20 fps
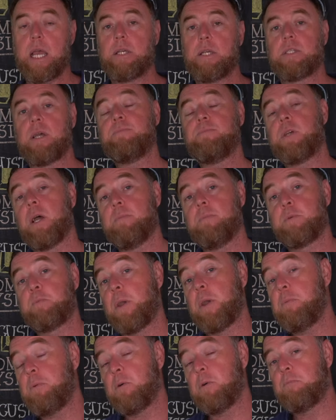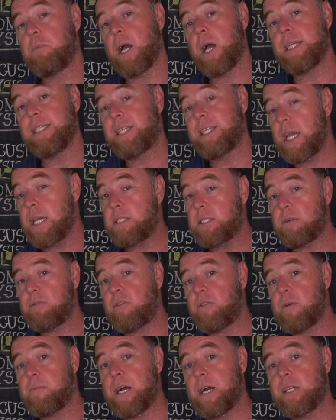Sometimes people buy data
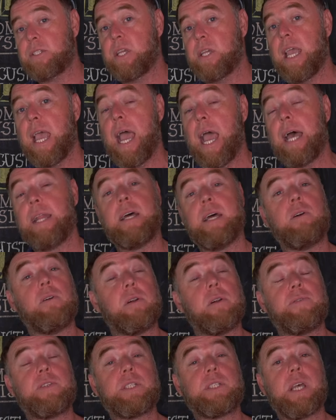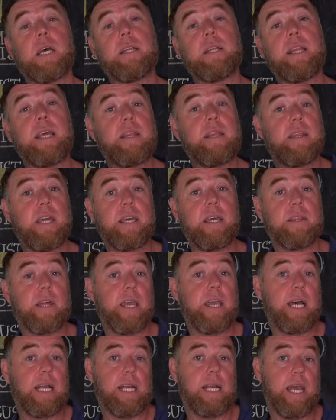from us and then all of a sudden they think
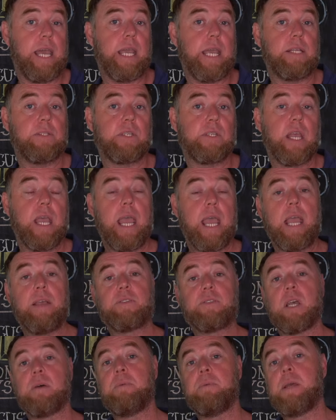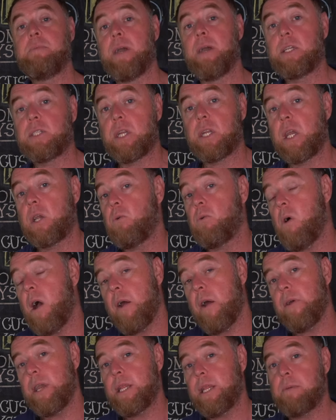they are leads. If somebody makes an
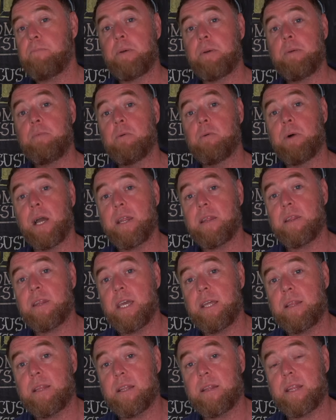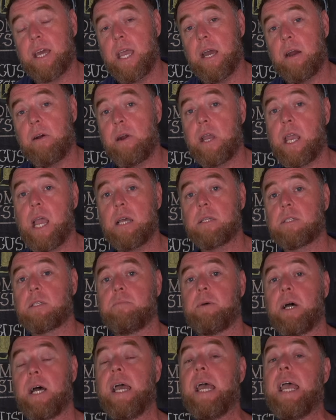inquiry, then people might think that they are a
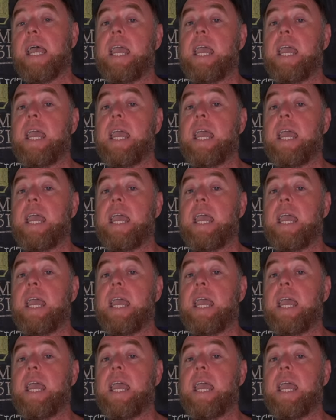customer.